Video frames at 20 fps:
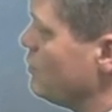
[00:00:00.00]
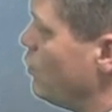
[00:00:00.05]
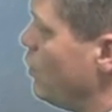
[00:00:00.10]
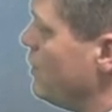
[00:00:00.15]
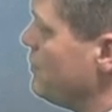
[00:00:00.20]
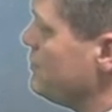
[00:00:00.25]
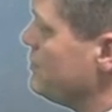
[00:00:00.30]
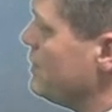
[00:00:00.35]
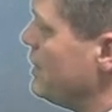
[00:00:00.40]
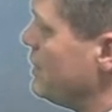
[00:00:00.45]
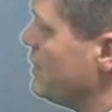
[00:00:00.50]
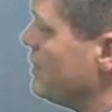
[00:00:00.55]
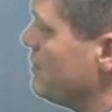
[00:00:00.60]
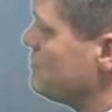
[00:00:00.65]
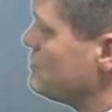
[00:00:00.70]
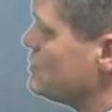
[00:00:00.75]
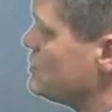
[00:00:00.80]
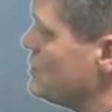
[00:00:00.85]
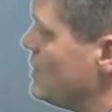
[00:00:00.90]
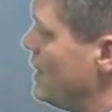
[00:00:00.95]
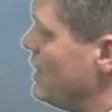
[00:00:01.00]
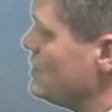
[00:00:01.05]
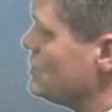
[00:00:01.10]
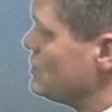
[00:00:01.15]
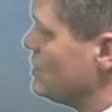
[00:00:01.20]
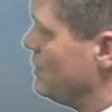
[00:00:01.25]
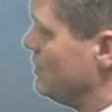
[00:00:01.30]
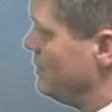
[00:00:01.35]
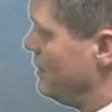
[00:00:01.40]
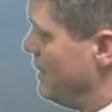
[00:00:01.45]

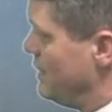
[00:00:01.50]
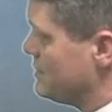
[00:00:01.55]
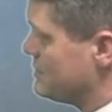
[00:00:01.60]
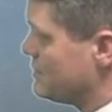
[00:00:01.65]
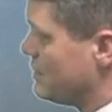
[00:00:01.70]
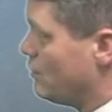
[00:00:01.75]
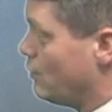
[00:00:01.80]
Weather.gov/Alaska.